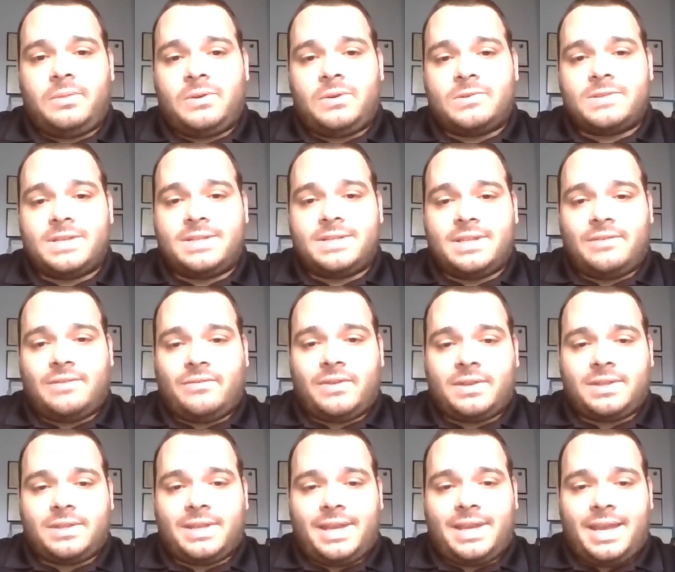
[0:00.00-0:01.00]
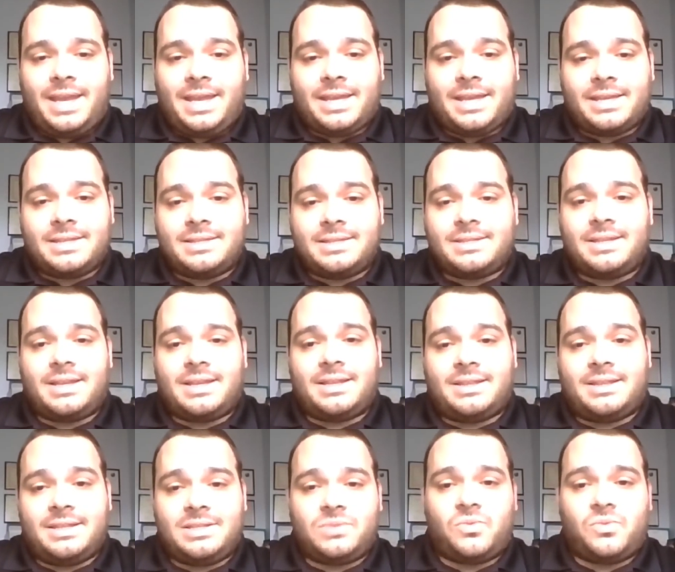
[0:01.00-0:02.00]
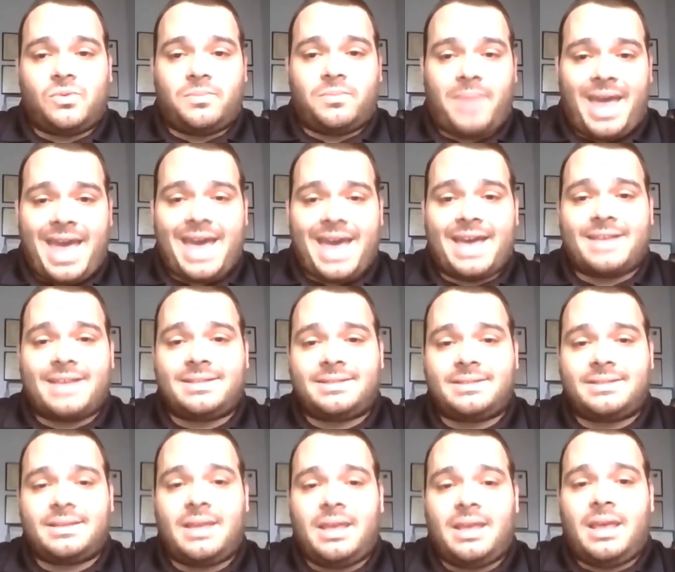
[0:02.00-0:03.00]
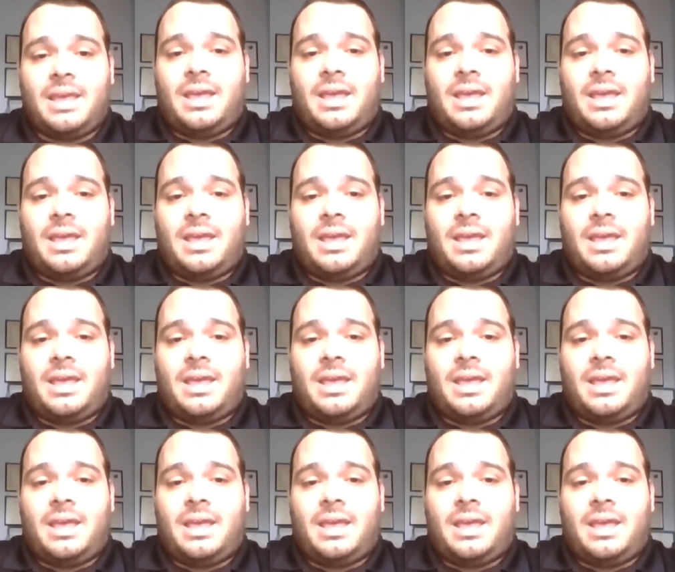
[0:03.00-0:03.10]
because it definitely is, and this will pass.